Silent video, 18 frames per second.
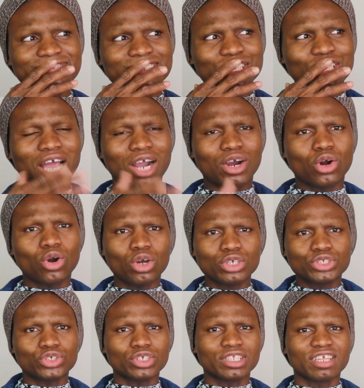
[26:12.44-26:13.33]
you're
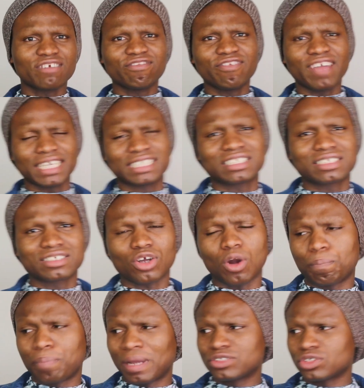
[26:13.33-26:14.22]
close to the waist
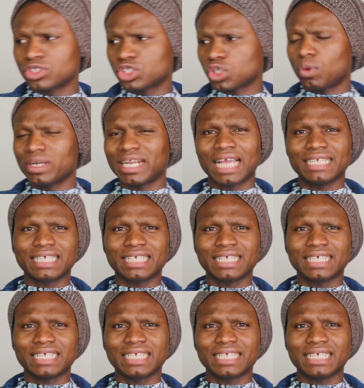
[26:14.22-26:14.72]
compared to someone that